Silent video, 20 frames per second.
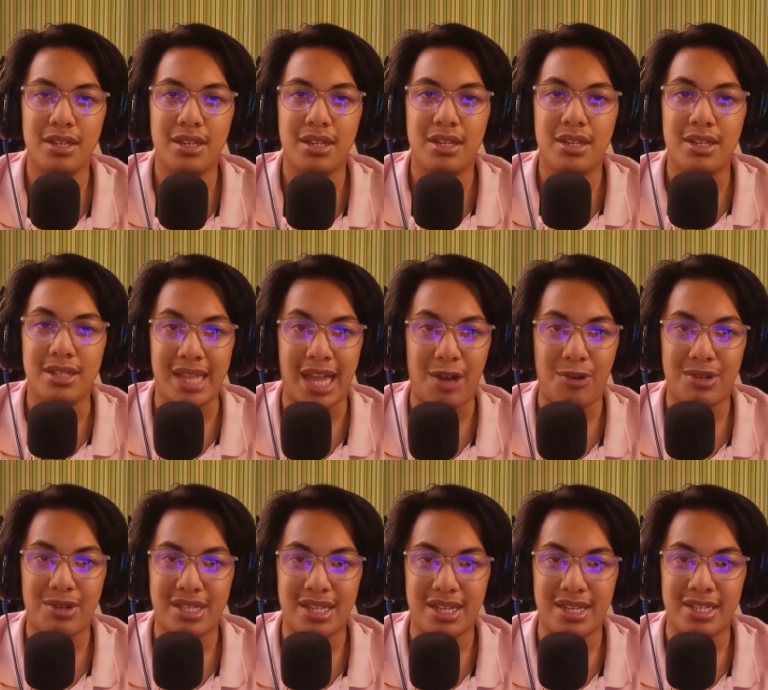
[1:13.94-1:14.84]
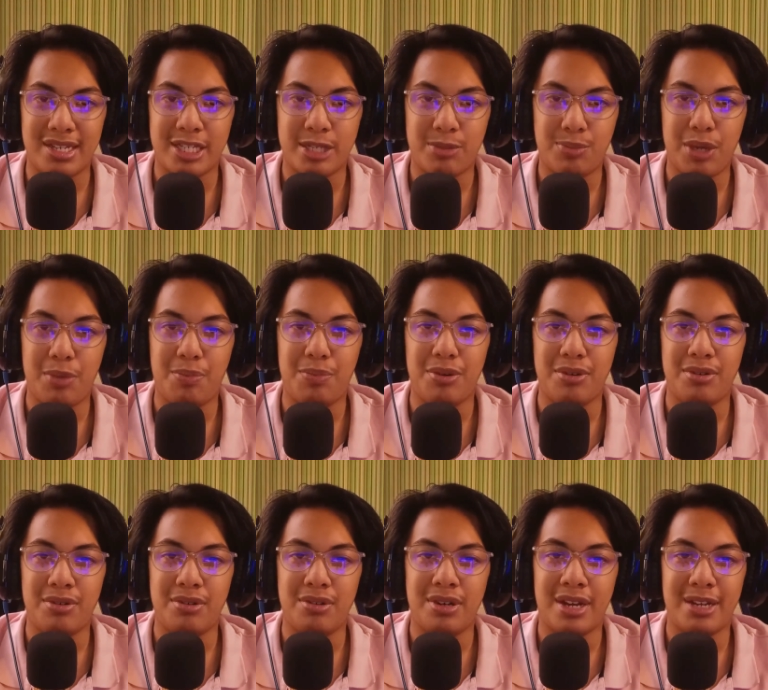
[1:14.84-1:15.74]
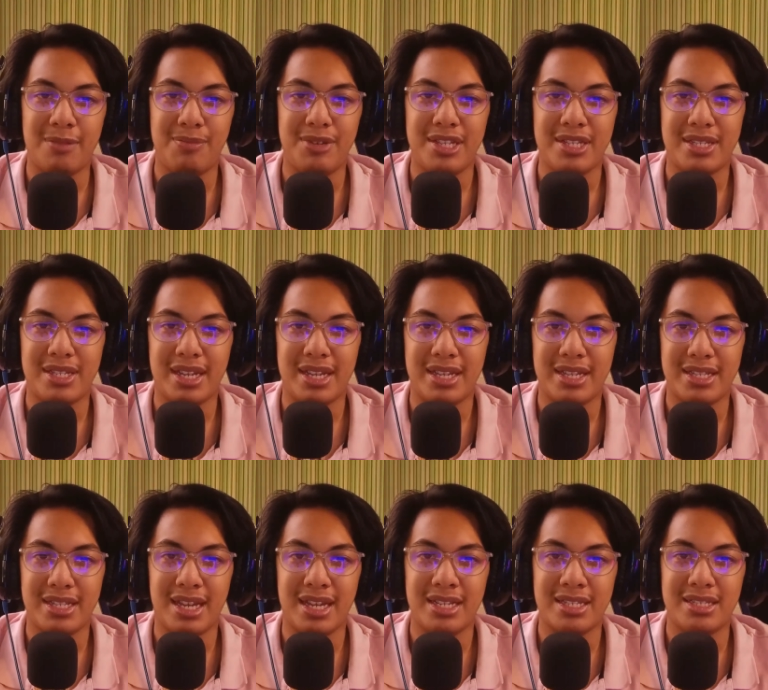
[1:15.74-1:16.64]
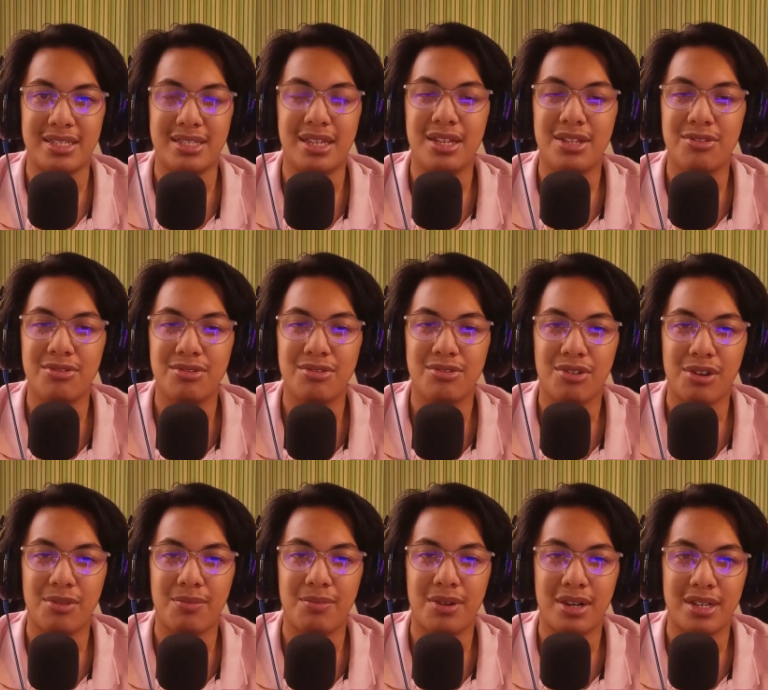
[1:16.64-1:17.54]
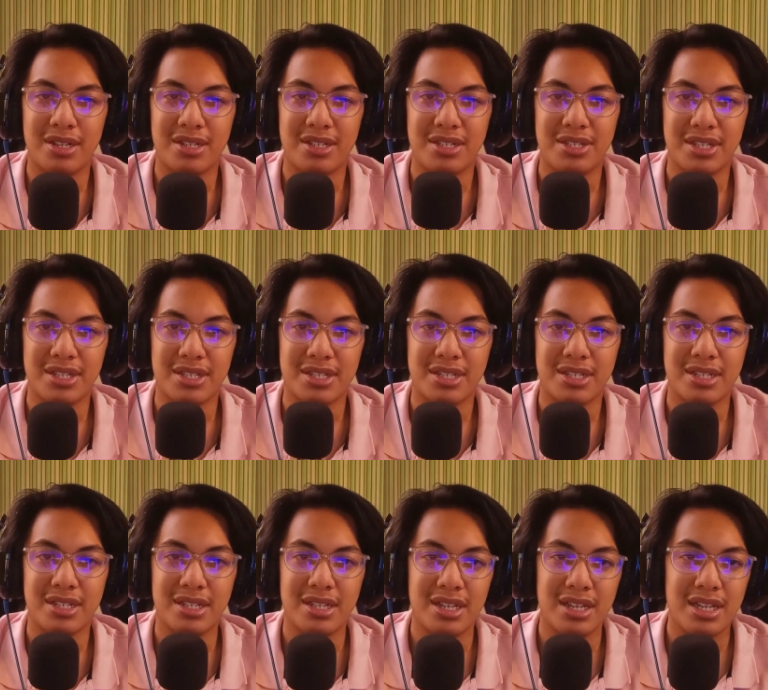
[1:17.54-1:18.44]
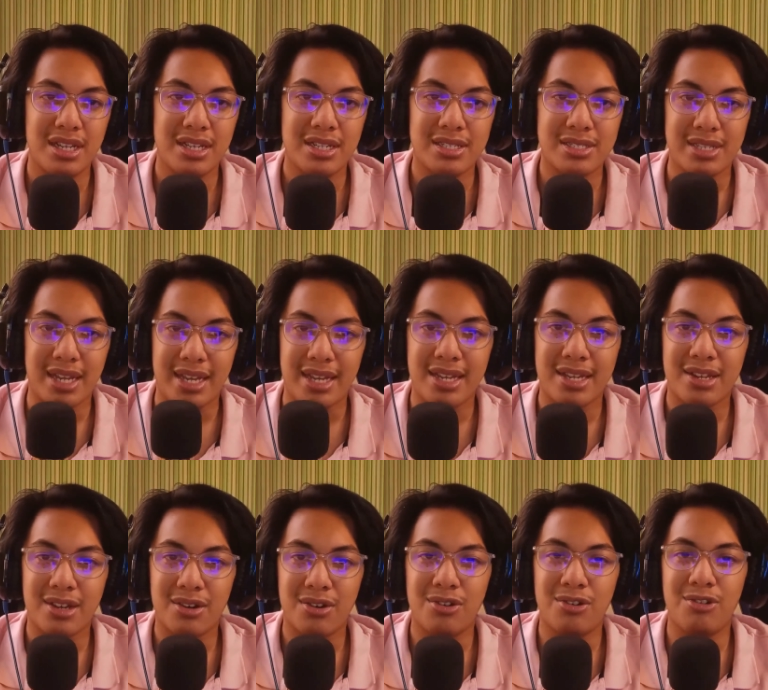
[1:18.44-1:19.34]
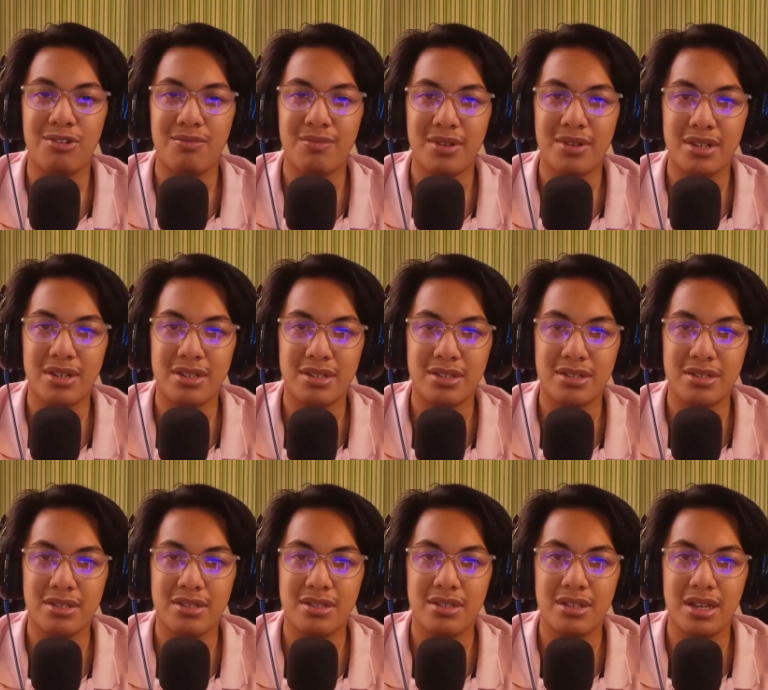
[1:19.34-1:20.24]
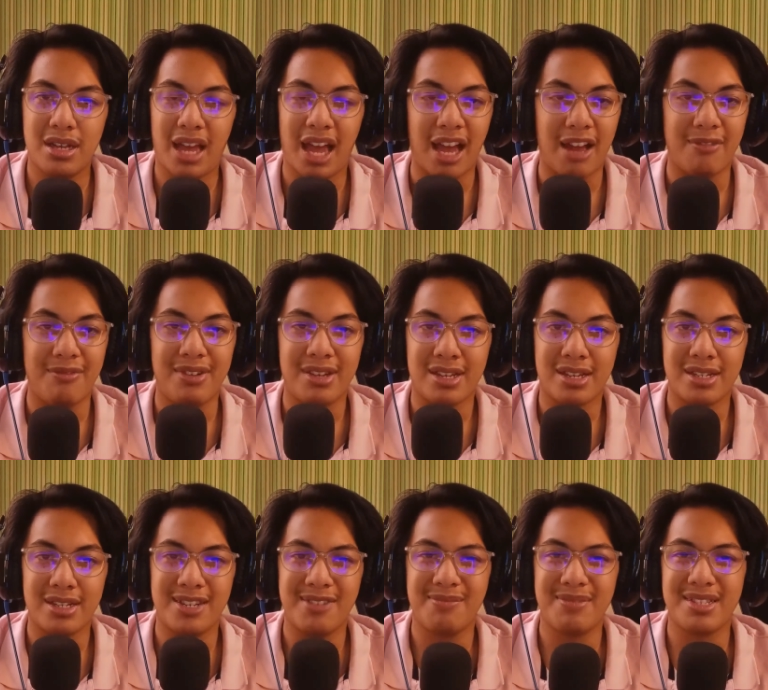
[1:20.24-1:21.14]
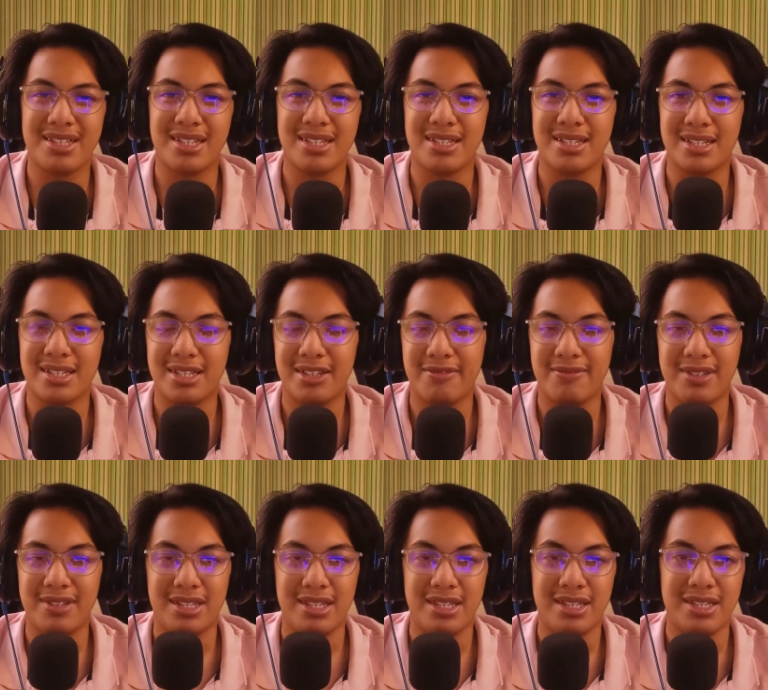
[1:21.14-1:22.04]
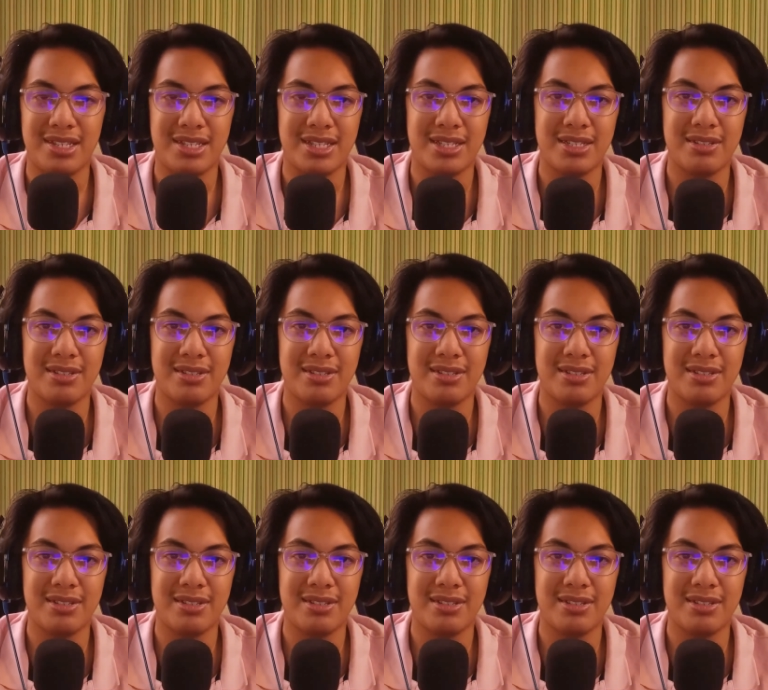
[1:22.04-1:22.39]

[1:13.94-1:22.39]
Nowadays, people had been saying that the new normal is just staying home, having limited activities,